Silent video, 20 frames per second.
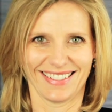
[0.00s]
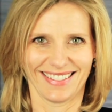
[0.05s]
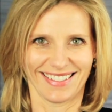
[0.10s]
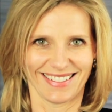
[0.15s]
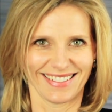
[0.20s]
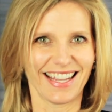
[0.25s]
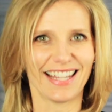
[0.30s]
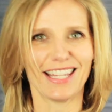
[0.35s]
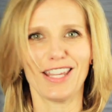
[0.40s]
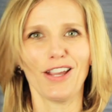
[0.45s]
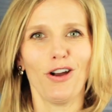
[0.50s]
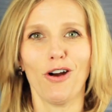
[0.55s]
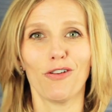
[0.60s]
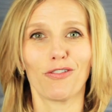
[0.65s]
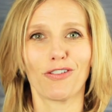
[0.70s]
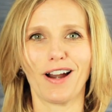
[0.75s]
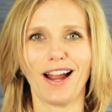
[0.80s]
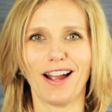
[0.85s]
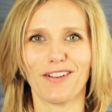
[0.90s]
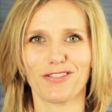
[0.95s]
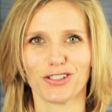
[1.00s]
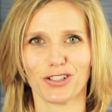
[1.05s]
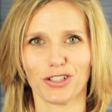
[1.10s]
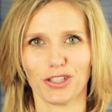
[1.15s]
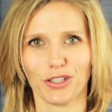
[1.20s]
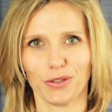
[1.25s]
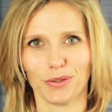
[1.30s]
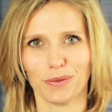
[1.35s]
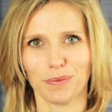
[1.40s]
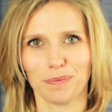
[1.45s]
taking over after
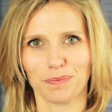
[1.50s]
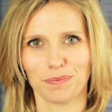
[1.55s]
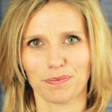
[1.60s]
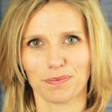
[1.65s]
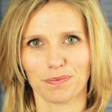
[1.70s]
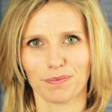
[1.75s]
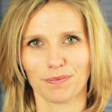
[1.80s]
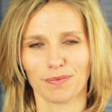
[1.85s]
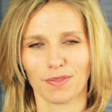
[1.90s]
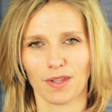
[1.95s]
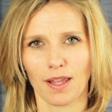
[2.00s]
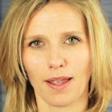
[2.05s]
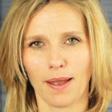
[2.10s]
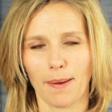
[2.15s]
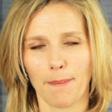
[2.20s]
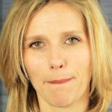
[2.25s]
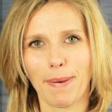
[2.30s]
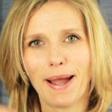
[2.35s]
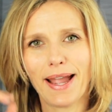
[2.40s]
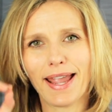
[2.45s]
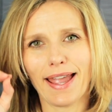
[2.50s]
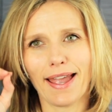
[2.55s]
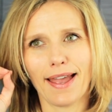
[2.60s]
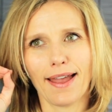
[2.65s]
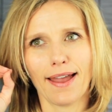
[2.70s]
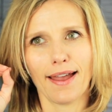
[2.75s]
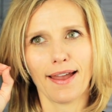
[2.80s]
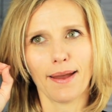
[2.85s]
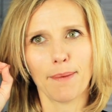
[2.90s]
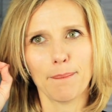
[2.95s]
you by
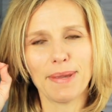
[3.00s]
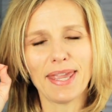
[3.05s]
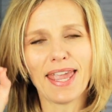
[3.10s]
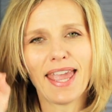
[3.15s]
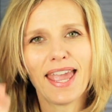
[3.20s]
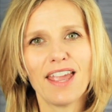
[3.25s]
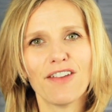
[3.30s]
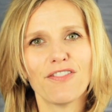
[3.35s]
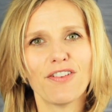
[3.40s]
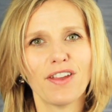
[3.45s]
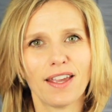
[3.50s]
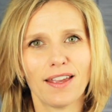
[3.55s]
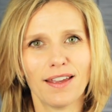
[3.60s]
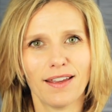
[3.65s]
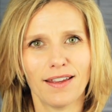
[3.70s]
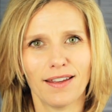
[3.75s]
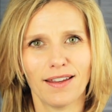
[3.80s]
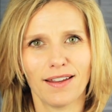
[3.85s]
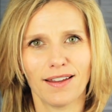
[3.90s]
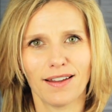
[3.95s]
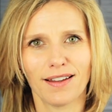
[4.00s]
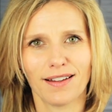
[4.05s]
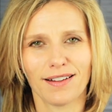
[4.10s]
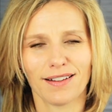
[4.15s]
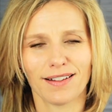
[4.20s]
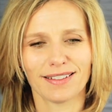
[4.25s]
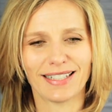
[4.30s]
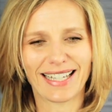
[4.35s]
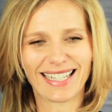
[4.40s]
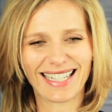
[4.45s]
behaving
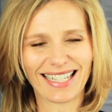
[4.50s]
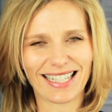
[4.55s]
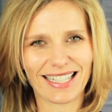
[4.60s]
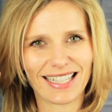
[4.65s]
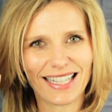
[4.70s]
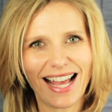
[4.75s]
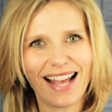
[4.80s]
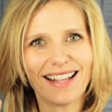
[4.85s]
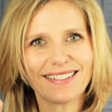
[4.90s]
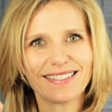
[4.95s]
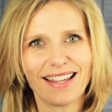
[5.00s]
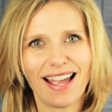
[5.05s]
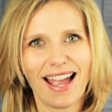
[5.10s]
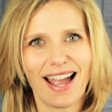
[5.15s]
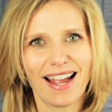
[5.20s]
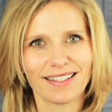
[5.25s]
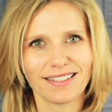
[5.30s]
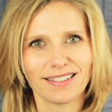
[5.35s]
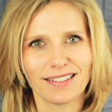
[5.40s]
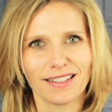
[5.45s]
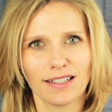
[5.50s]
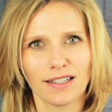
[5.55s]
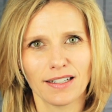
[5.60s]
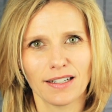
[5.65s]
like a class act,